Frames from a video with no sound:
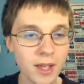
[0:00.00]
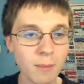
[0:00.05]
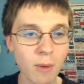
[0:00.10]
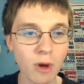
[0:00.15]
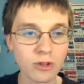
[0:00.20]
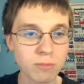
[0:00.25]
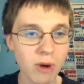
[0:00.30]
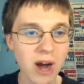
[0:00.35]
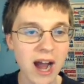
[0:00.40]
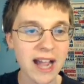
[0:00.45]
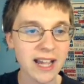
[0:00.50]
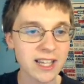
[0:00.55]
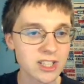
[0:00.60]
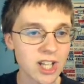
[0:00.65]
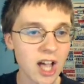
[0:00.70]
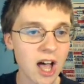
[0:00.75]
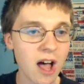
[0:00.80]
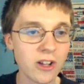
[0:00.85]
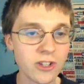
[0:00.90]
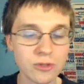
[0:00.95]
Most
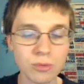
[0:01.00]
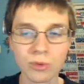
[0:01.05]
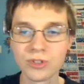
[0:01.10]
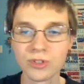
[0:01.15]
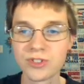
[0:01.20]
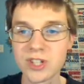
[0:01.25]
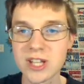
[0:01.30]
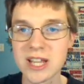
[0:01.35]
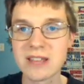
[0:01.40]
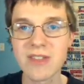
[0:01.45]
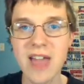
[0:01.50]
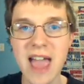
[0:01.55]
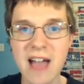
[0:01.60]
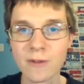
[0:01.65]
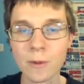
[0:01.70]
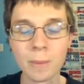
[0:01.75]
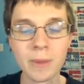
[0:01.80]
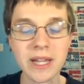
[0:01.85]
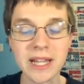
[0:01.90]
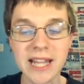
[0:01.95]
bracketologists will see. They have
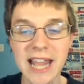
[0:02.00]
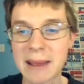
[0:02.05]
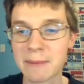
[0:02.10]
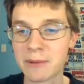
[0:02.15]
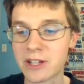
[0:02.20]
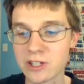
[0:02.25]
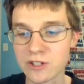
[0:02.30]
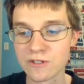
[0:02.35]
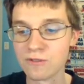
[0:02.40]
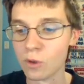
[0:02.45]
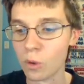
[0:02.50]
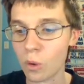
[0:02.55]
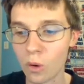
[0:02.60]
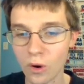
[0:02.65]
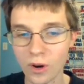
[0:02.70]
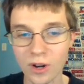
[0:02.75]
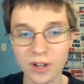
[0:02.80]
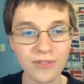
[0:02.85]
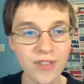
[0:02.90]
a big game against Florida.